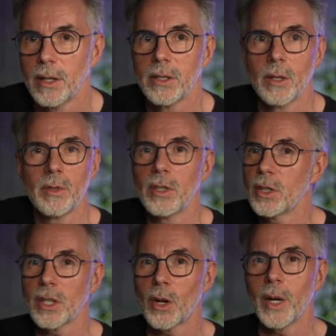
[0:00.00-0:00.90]
So it's
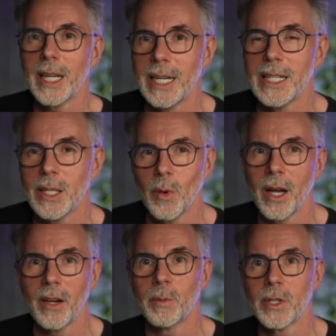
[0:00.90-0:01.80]
just a quick and easy
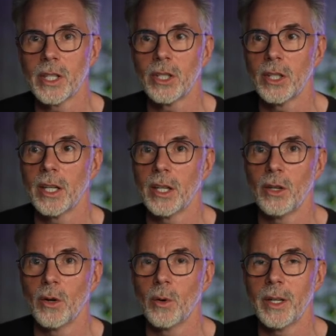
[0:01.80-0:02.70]
way of positioning
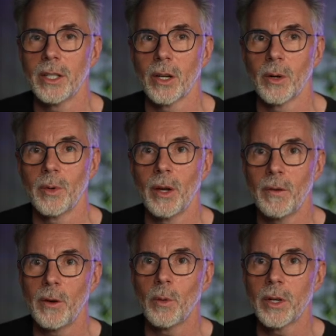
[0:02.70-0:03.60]
your window. Now,
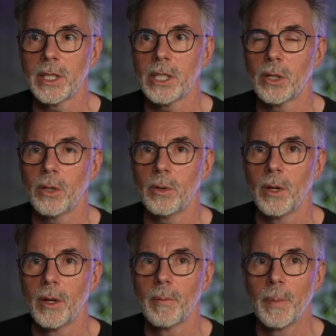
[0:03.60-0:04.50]
if you wanted to
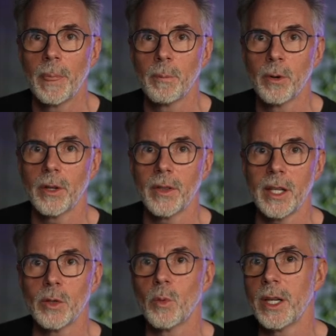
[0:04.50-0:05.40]
put
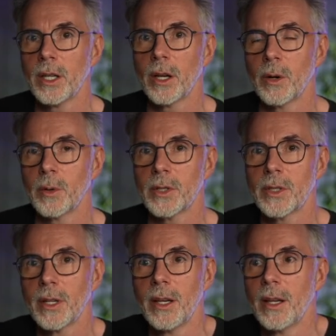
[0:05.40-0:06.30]
these windows